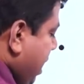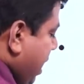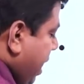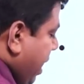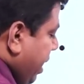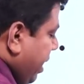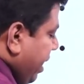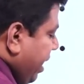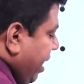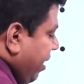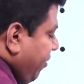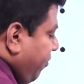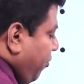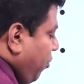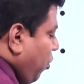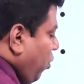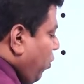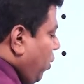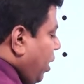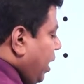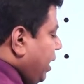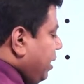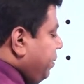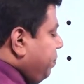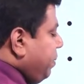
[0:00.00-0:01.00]
An A4
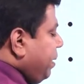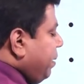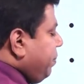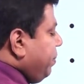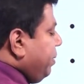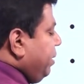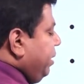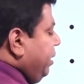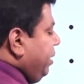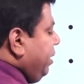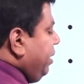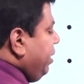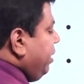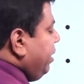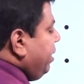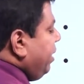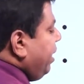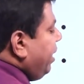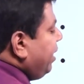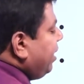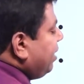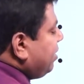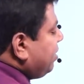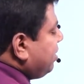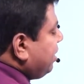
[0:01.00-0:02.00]
white paper
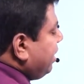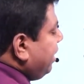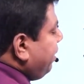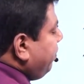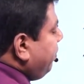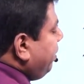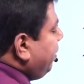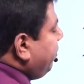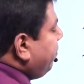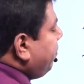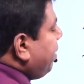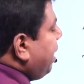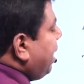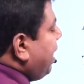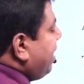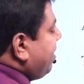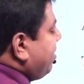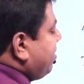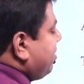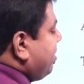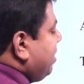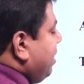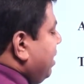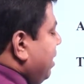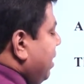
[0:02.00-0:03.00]
and a 3-beam
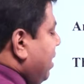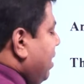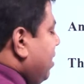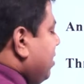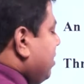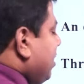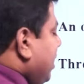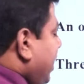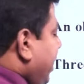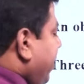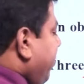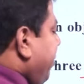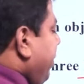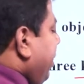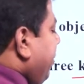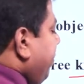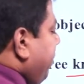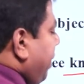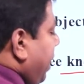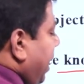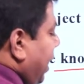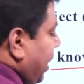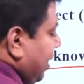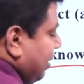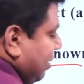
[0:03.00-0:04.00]
balance. 3-beam
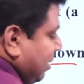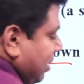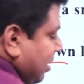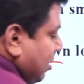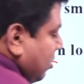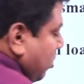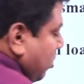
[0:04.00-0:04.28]
balance is